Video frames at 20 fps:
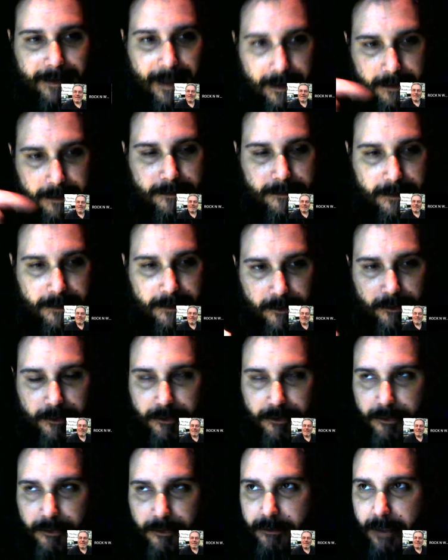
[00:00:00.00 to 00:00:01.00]
continues
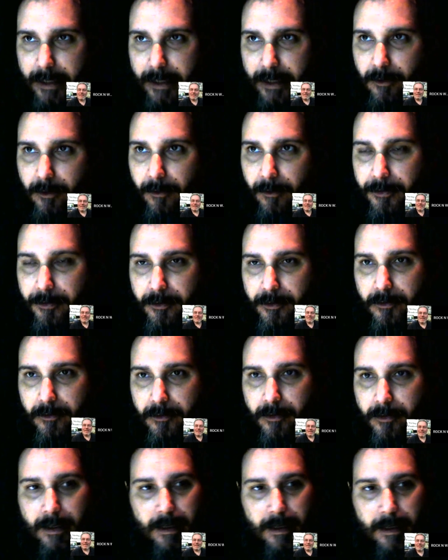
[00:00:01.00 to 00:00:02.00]
to cycle through
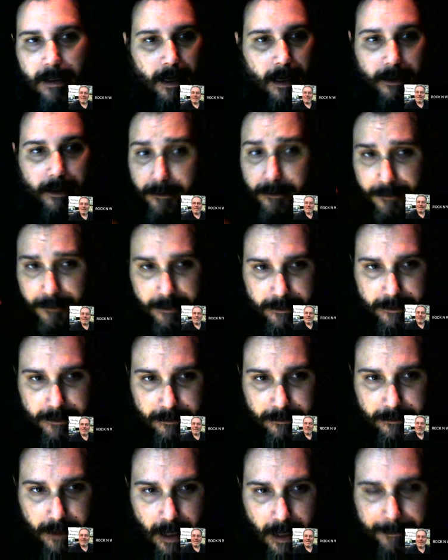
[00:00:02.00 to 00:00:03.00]
on different
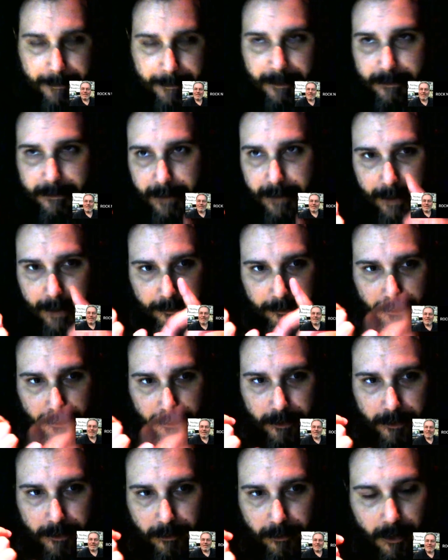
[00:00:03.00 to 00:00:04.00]
topics. I have a
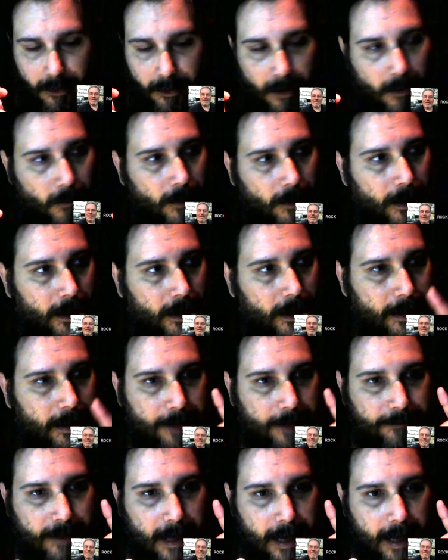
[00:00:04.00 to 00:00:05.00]
Tony Rouleau one.
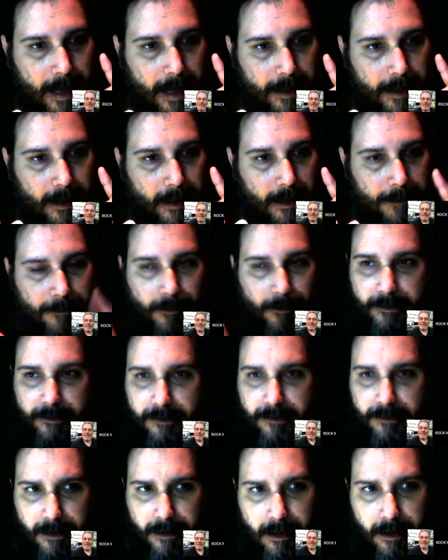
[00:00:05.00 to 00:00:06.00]
I've got what's
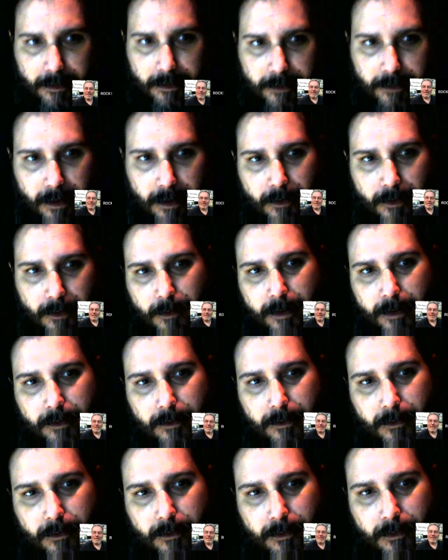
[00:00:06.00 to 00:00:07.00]
the other one?
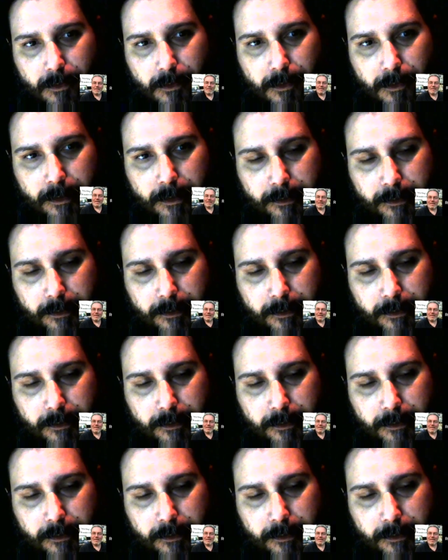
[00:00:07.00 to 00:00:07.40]
Who is